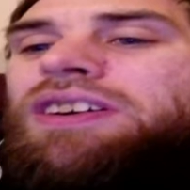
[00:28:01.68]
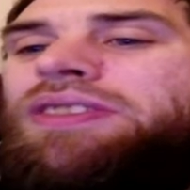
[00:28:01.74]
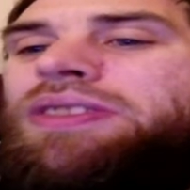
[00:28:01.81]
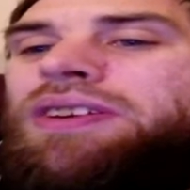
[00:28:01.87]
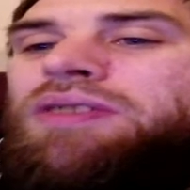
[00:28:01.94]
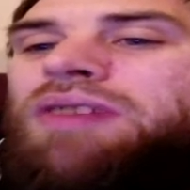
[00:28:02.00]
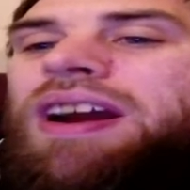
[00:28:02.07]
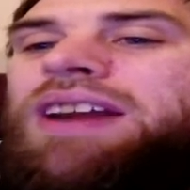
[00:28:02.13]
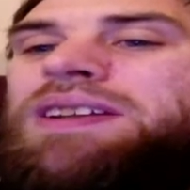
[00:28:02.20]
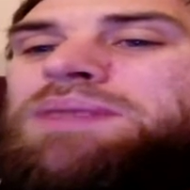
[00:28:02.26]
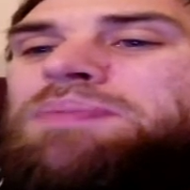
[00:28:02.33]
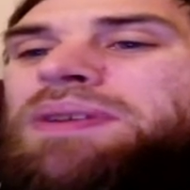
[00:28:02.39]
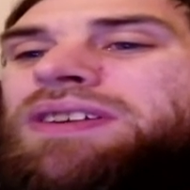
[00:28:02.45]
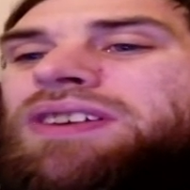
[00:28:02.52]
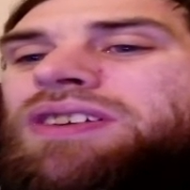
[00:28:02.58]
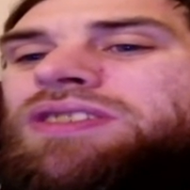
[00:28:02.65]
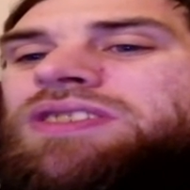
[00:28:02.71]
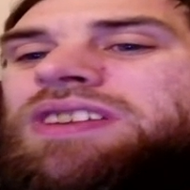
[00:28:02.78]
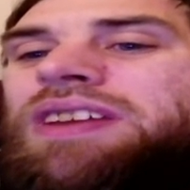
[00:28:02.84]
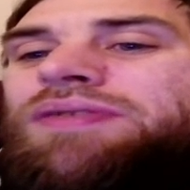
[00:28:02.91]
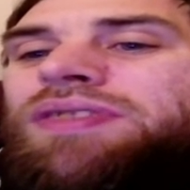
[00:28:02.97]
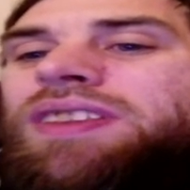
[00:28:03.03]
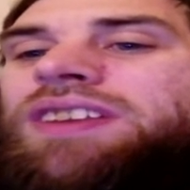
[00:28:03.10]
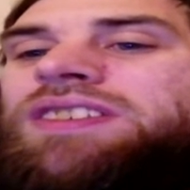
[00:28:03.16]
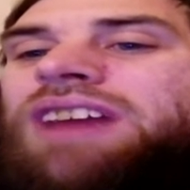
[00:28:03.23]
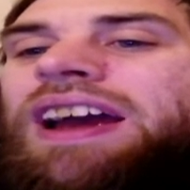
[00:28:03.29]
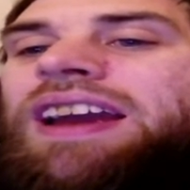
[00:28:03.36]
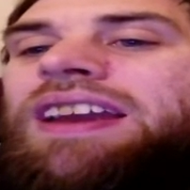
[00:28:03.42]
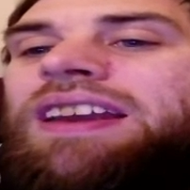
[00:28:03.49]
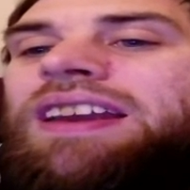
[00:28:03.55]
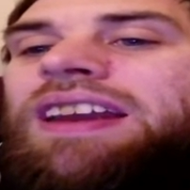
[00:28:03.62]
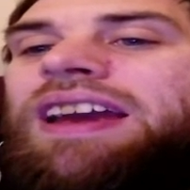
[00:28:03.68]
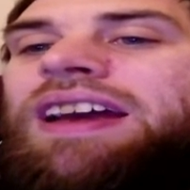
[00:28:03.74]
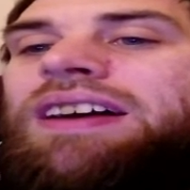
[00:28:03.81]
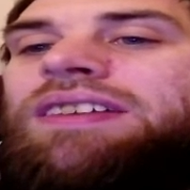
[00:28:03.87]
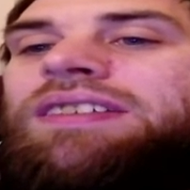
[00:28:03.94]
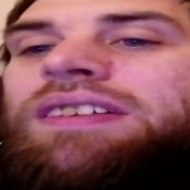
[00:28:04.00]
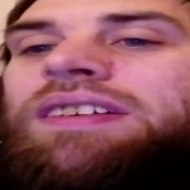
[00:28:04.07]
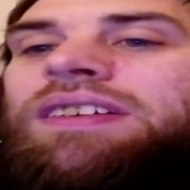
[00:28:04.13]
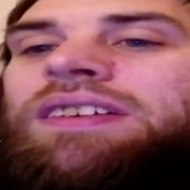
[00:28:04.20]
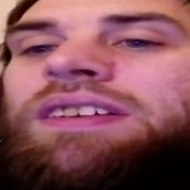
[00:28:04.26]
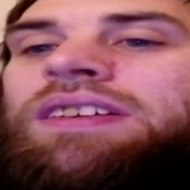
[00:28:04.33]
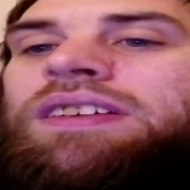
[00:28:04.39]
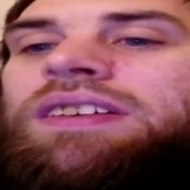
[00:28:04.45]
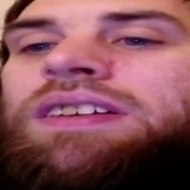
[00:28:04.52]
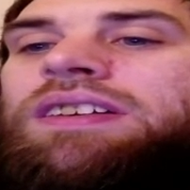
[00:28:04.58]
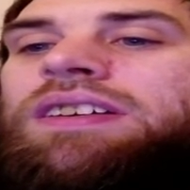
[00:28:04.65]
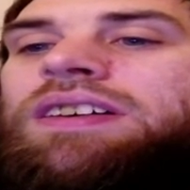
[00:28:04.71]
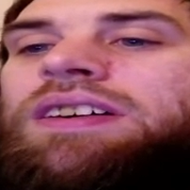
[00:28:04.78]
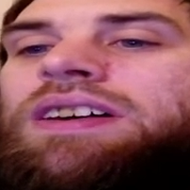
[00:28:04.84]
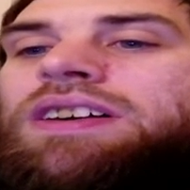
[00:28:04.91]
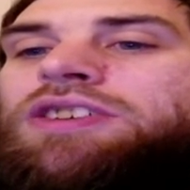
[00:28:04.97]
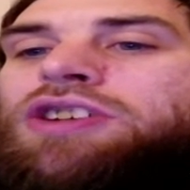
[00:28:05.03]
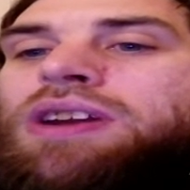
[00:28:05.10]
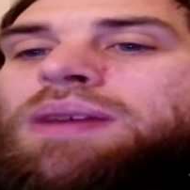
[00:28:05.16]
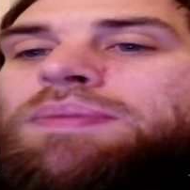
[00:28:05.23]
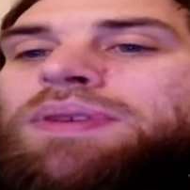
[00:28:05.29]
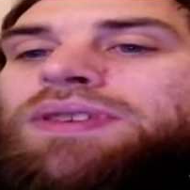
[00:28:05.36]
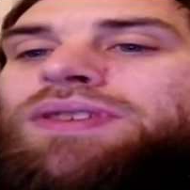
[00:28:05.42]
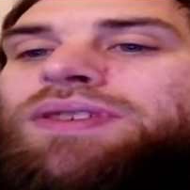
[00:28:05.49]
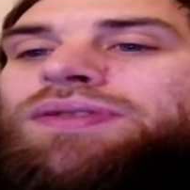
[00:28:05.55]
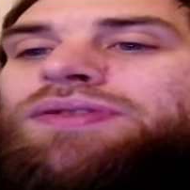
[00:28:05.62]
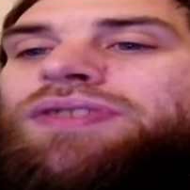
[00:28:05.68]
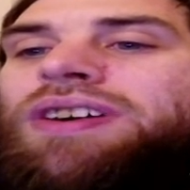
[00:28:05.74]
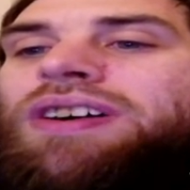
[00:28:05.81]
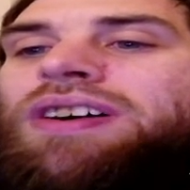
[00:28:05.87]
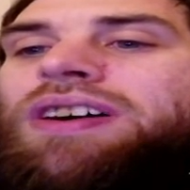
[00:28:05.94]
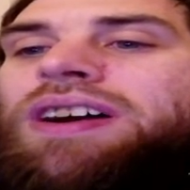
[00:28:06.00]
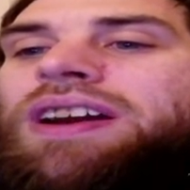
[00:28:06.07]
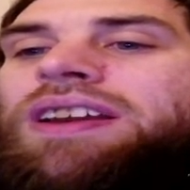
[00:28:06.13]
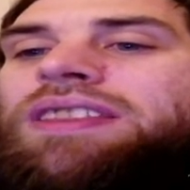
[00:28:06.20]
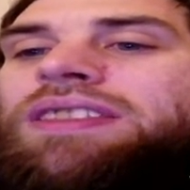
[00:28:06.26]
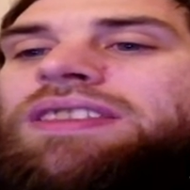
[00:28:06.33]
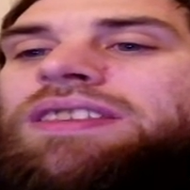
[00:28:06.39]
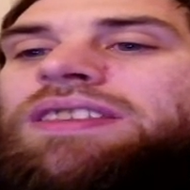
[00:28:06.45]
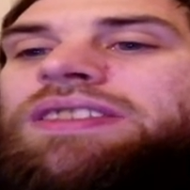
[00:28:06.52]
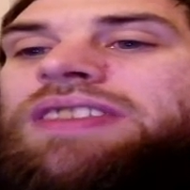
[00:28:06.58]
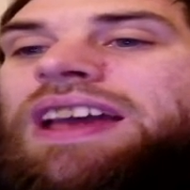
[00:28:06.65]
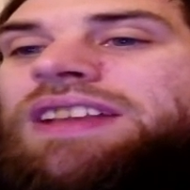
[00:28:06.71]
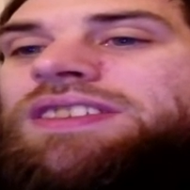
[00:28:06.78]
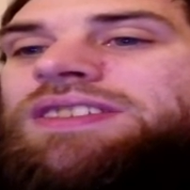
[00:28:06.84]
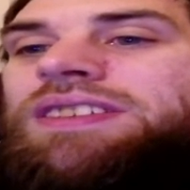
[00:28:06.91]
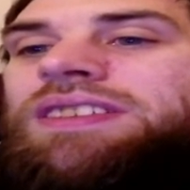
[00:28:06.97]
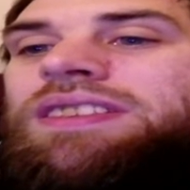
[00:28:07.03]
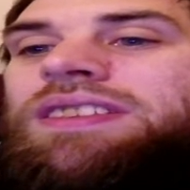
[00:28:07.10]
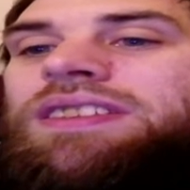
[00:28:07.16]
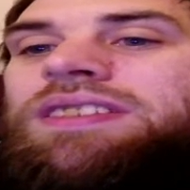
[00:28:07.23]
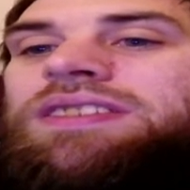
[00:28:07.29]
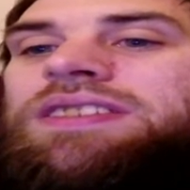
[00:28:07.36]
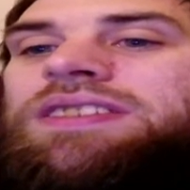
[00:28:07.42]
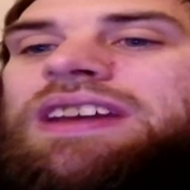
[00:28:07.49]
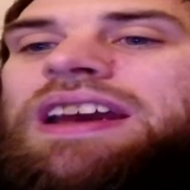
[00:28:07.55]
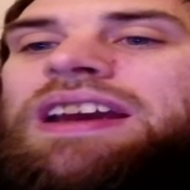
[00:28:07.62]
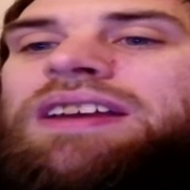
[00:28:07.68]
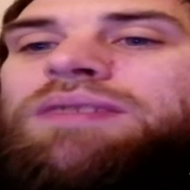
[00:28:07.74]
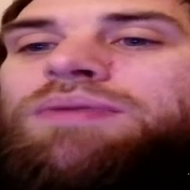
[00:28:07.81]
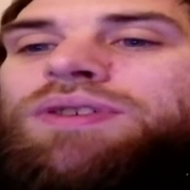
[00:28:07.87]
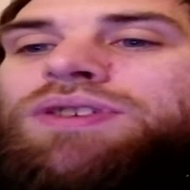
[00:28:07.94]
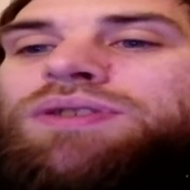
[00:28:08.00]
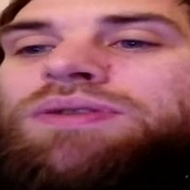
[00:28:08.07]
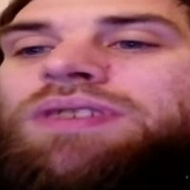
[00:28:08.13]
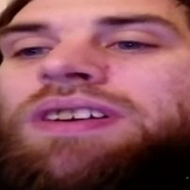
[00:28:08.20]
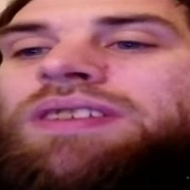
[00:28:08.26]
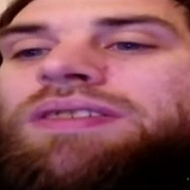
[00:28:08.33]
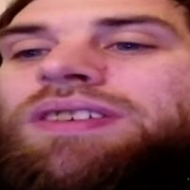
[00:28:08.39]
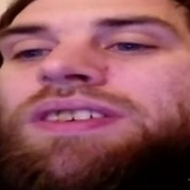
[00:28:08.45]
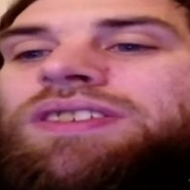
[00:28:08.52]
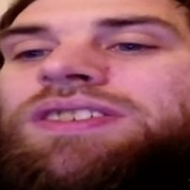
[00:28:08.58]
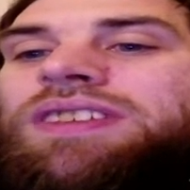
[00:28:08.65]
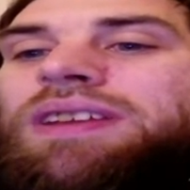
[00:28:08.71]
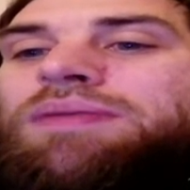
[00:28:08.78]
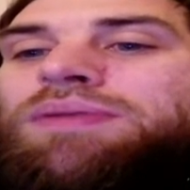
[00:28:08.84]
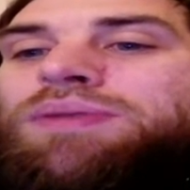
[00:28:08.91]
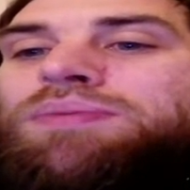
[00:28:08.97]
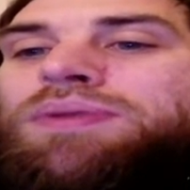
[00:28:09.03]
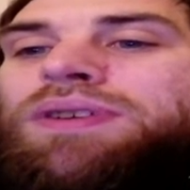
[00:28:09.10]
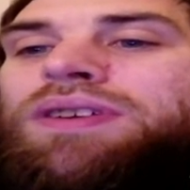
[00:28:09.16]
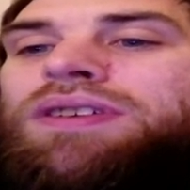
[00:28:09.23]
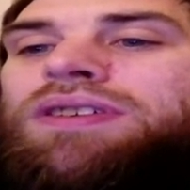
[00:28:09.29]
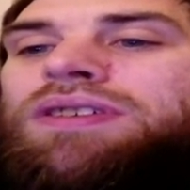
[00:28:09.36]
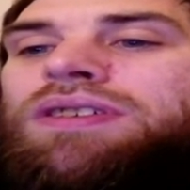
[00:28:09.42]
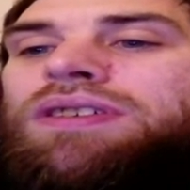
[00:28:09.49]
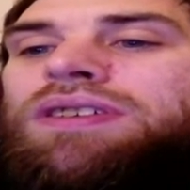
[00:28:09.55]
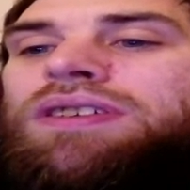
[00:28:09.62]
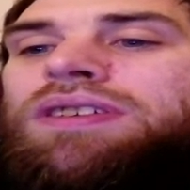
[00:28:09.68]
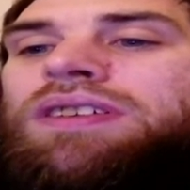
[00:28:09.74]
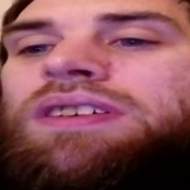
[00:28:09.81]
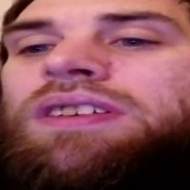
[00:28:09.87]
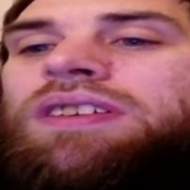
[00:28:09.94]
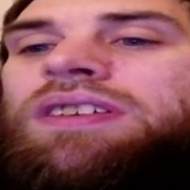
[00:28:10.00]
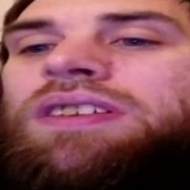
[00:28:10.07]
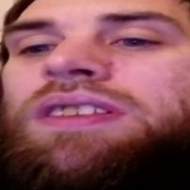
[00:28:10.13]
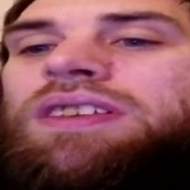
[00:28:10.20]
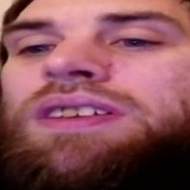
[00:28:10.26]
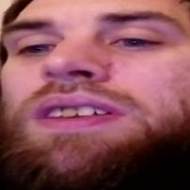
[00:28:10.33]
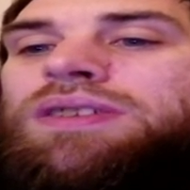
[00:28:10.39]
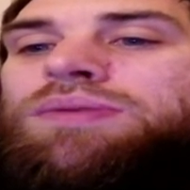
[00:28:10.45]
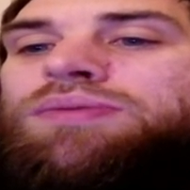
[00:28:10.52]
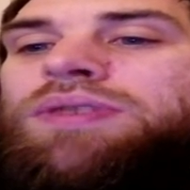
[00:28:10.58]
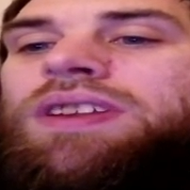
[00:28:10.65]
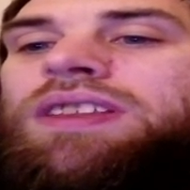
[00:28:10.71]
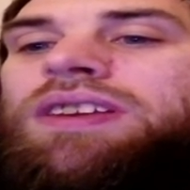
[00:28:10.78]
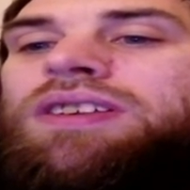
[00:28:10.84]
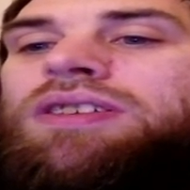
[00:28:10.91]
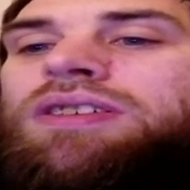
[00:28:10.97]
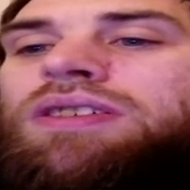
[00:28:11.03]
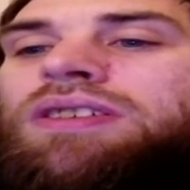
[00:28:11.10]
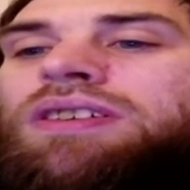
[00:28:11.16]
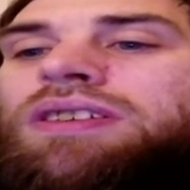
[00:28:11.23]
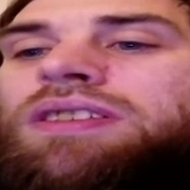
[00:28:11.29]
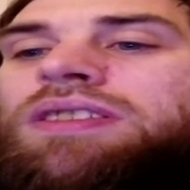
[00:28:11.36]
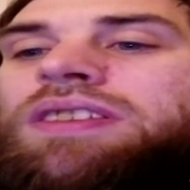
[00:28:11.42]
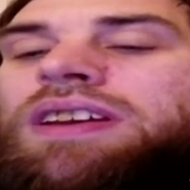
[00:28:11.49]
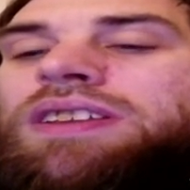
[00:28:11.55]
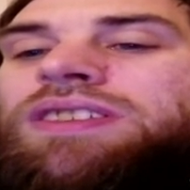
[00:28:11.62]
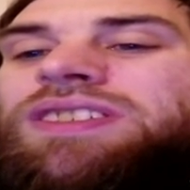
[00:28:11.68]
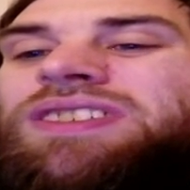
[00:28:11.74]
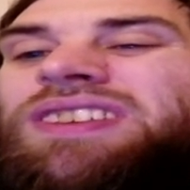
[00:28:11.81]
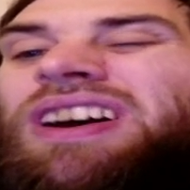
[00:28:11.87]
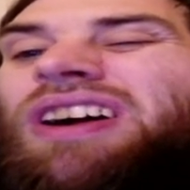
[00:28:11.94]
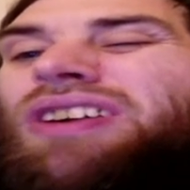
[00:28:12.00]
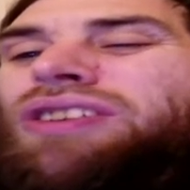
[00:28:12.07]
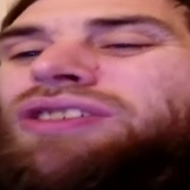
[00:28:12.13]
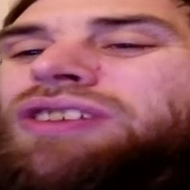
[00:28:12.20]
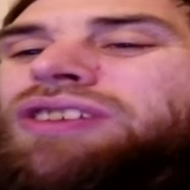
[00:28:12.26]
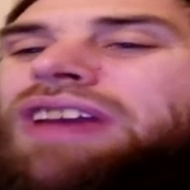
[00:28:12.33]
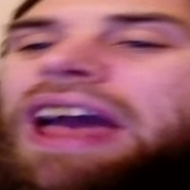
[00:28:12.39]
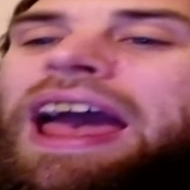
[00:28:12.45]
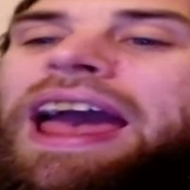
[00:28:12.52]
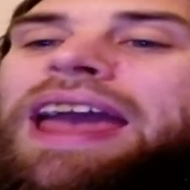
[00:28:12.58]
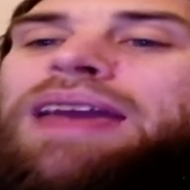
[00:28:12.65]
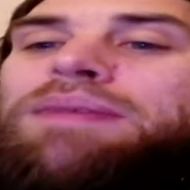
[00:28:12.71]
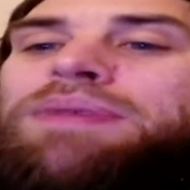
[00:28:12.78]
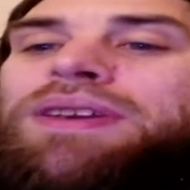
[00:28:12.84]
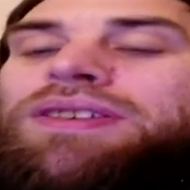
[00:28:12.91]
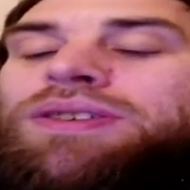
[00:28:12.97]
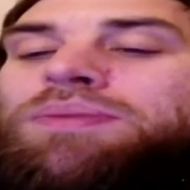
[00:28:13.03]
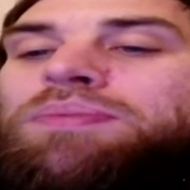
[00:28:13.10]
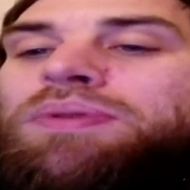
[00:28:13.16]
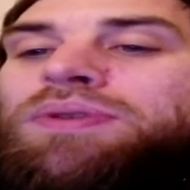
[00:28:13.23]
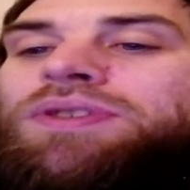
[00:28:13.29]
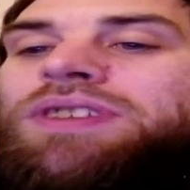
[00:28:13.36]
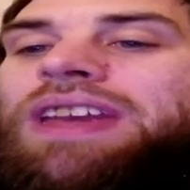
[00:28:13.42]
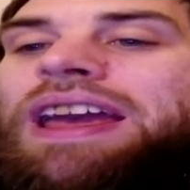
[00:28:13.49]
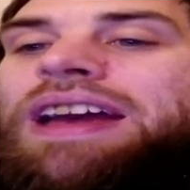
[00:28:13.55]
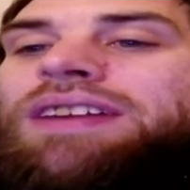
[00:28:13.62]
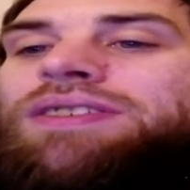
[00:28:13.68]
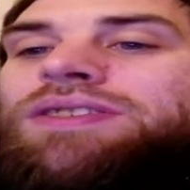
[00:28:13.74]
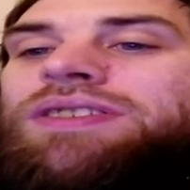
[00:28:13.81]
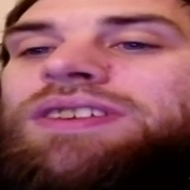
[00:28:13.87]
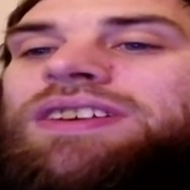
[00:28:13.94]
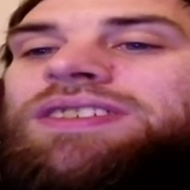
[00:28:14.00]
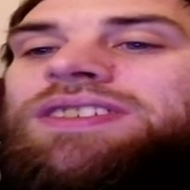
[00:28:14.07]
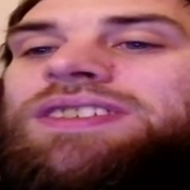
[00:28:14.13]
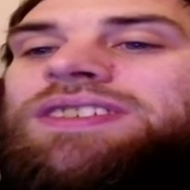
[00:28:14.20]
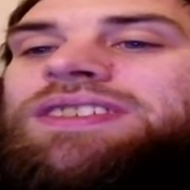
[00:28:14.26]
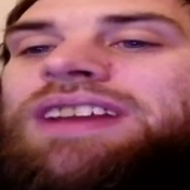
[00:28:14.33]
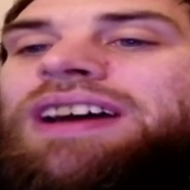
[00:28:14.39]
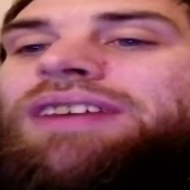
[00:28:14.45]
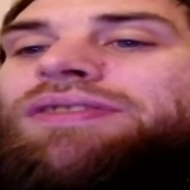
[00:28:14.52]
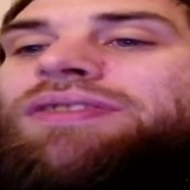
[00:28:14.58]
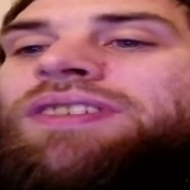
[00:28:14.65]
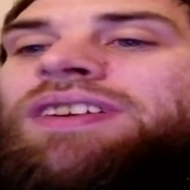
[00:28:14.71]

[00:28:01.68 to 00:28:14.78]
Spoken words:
the greatest, but you could definitely take it out. Champion's fine. That's in the deck, which I already said was pretty good. That's really good. That's okay because it puts counters on our stuff,